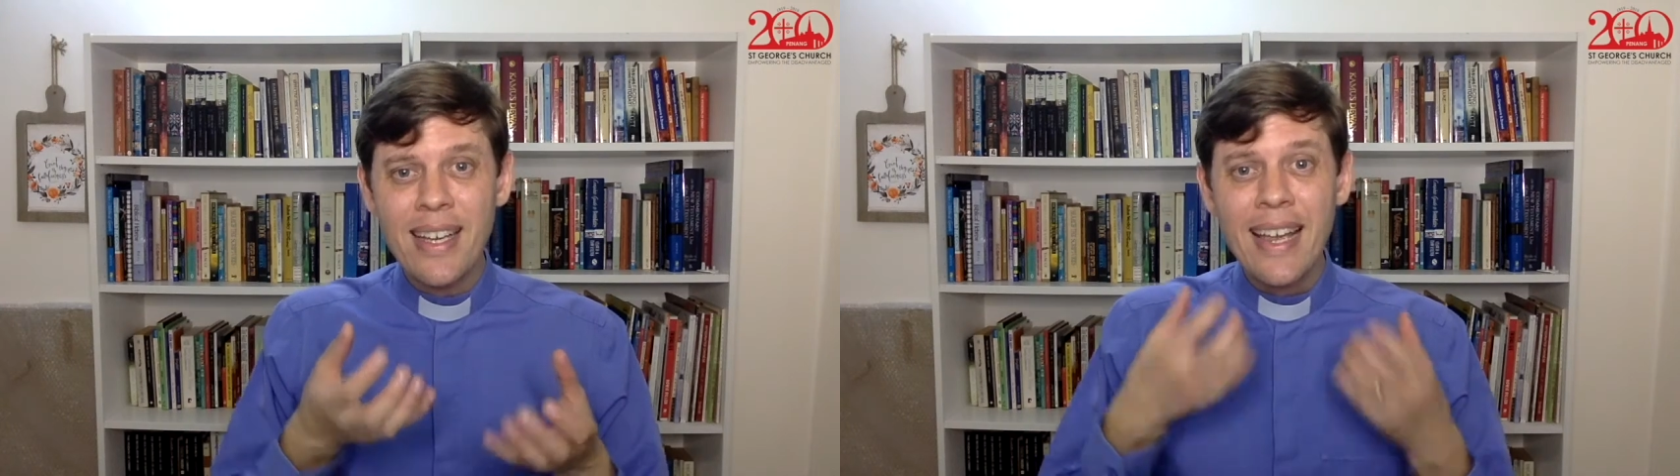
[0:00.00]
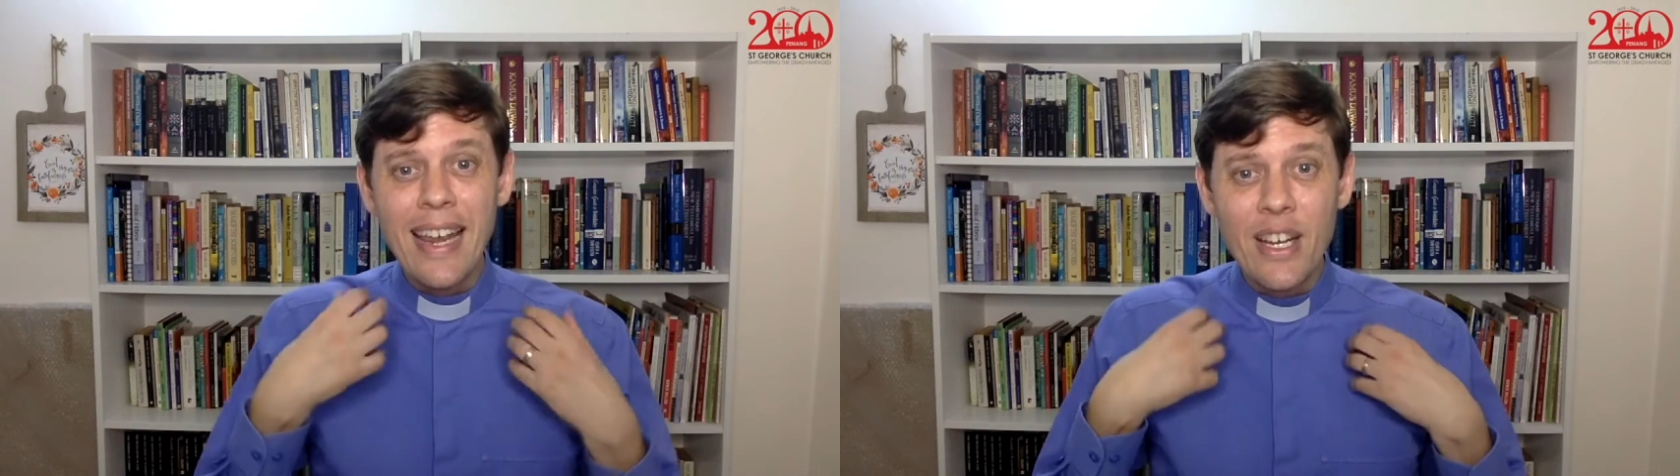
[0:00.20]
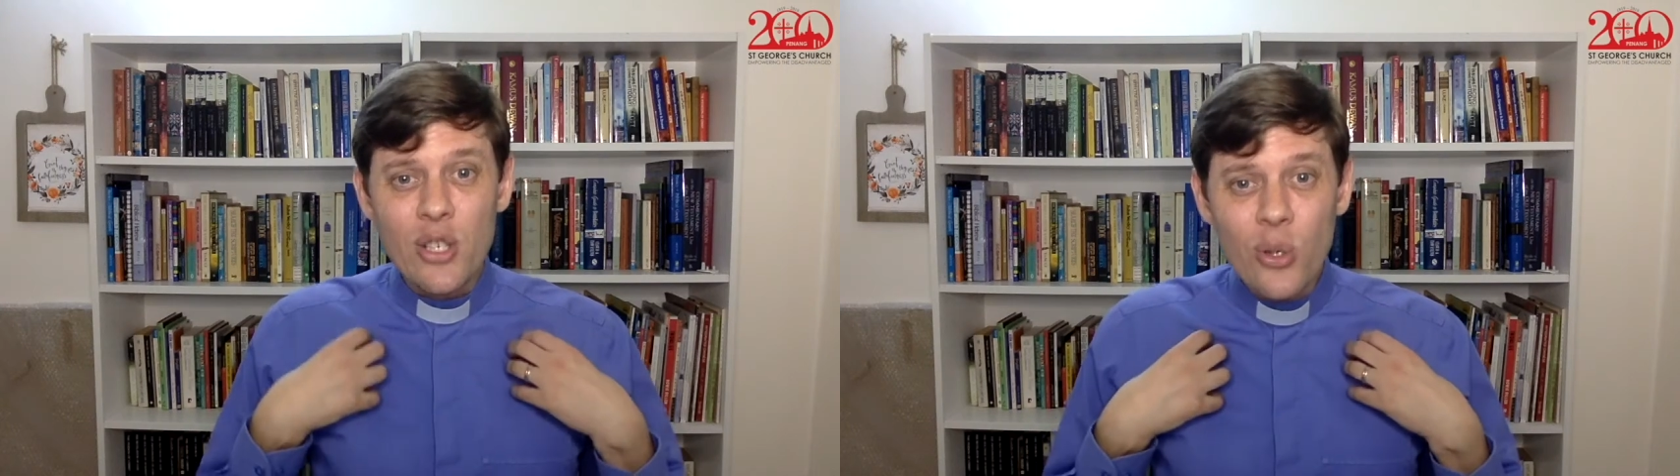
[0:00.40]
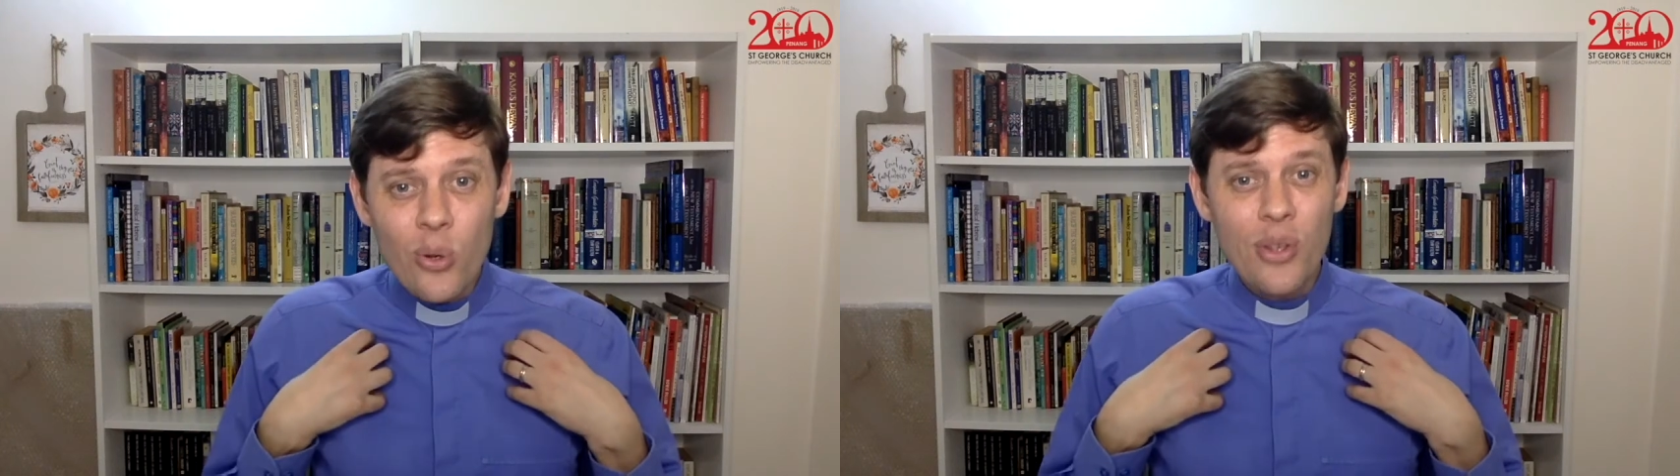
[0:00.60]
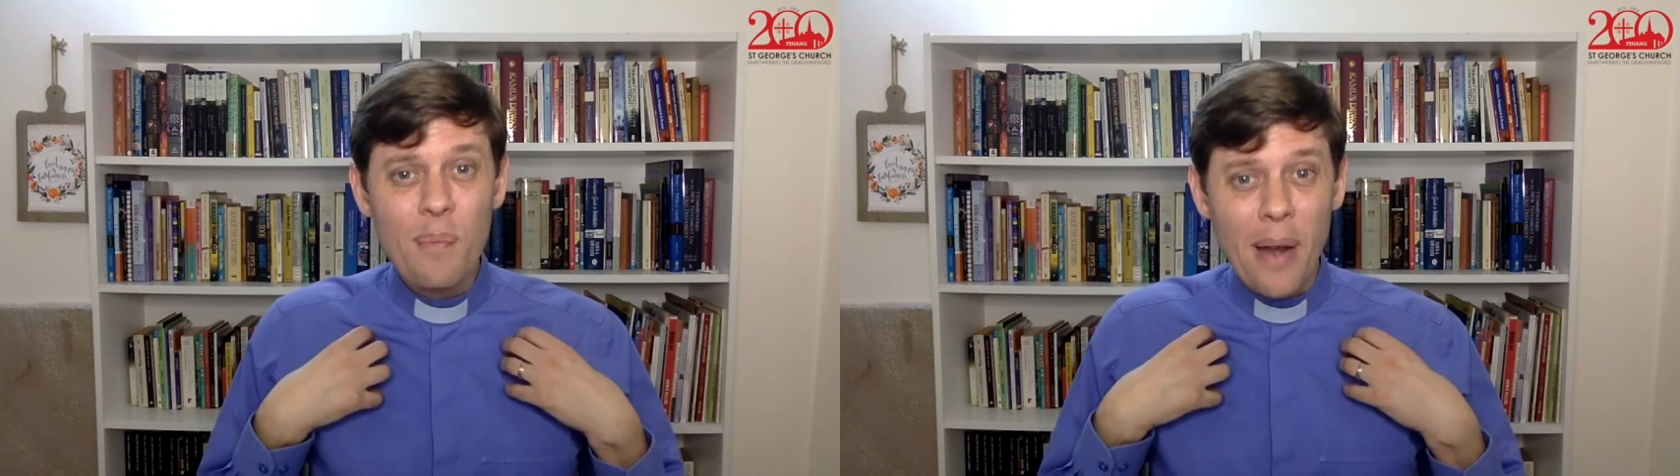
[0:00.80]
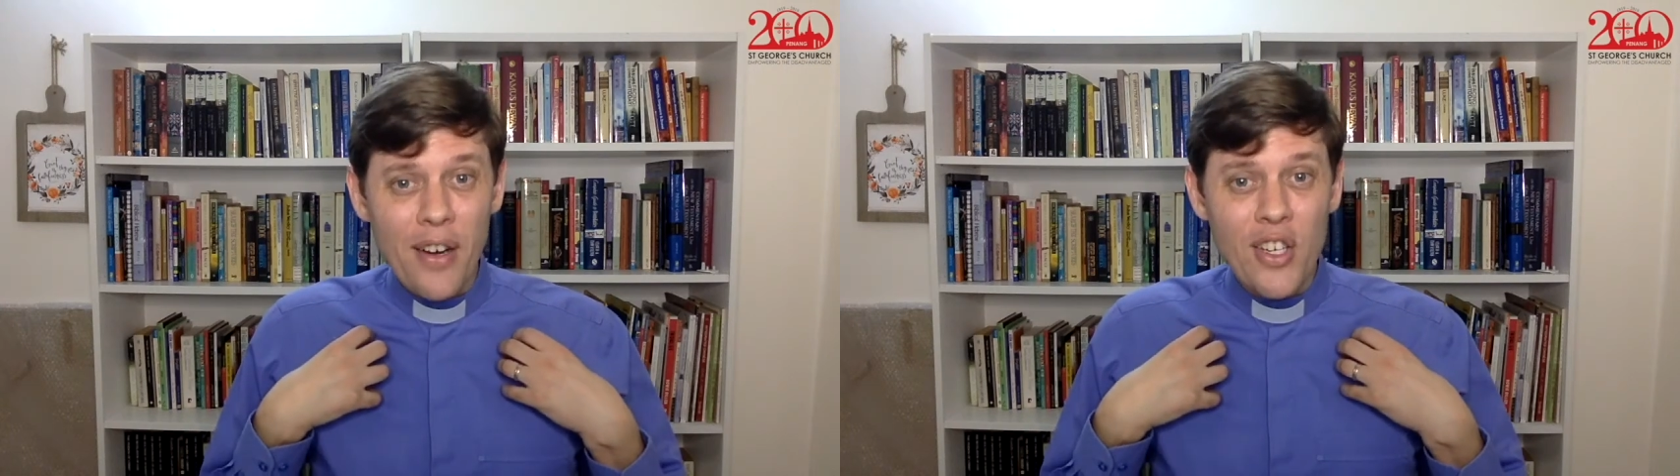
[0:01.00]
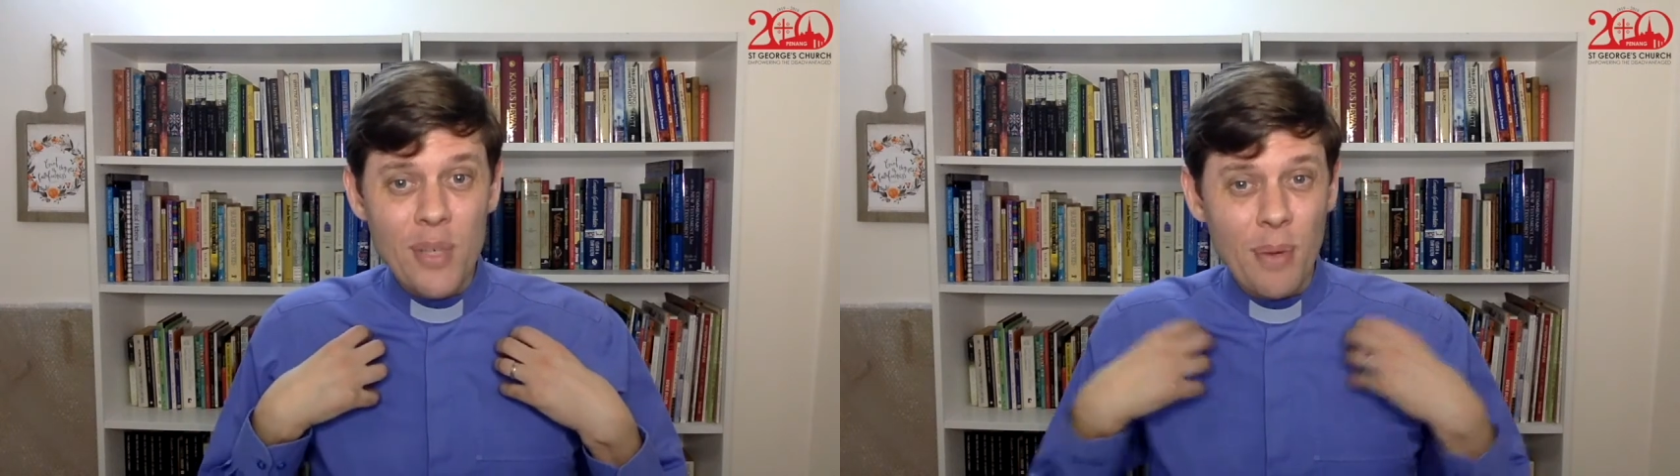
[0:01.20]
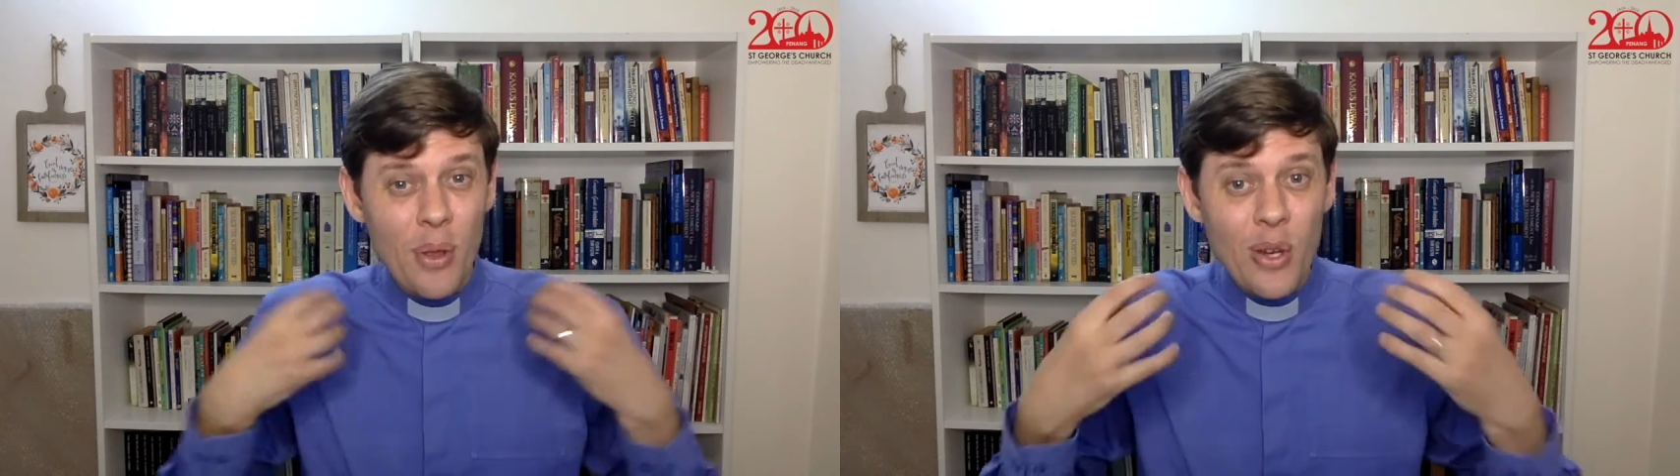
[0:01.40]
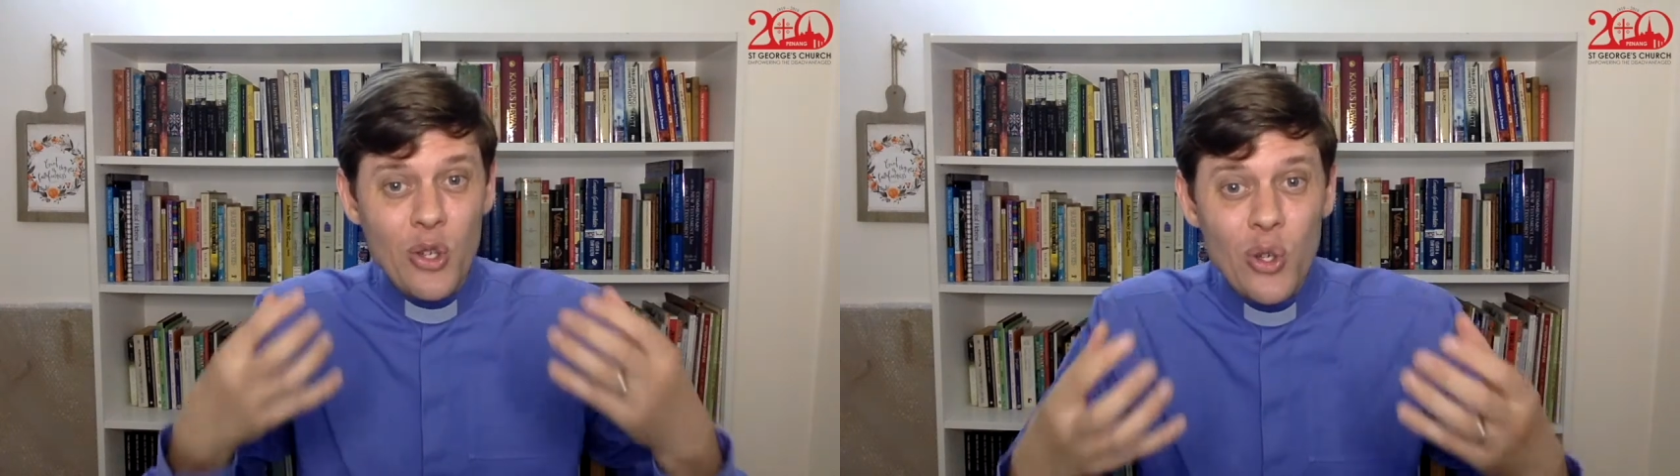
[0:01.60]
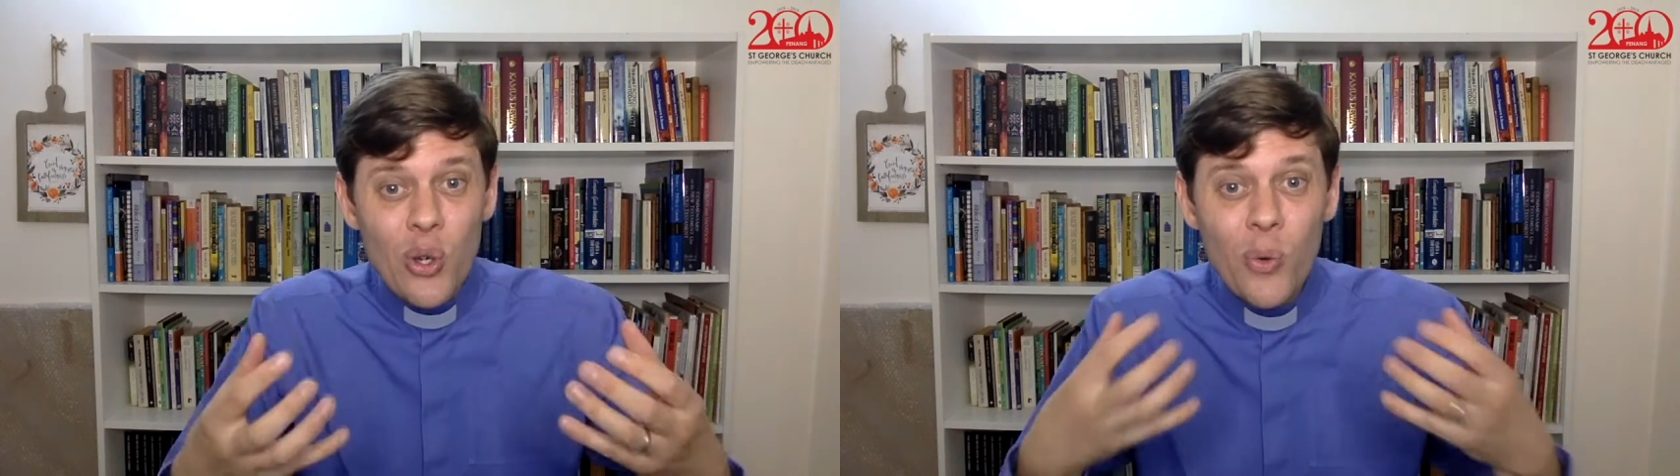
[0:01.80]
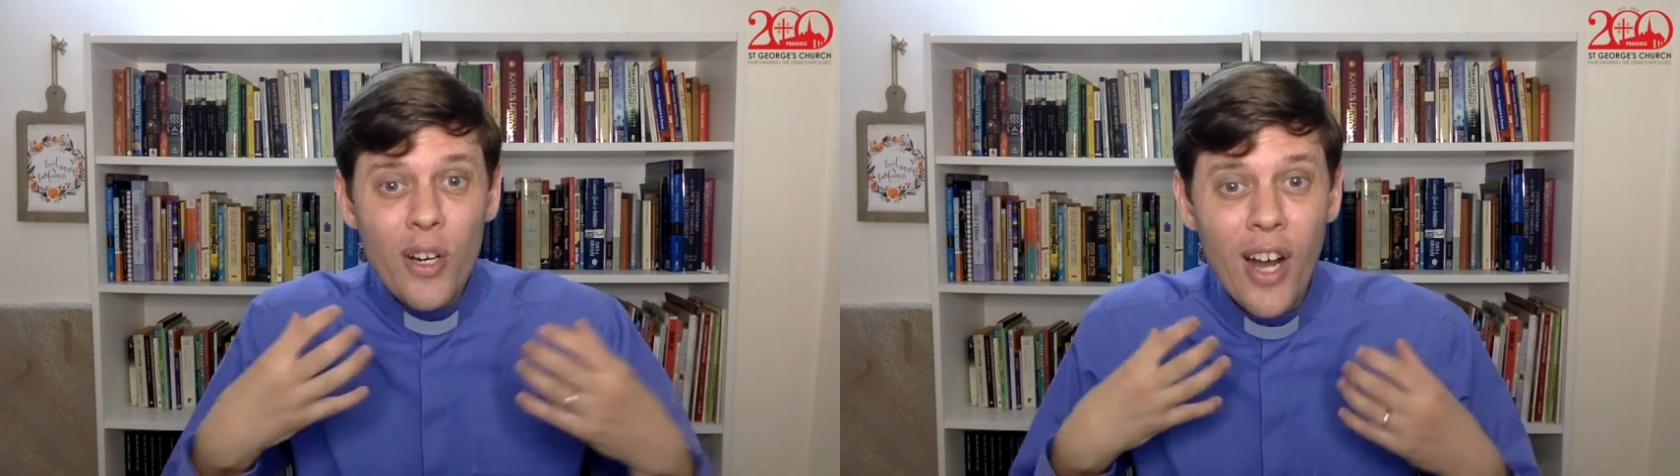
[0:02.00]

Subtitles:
he took the punishment that you and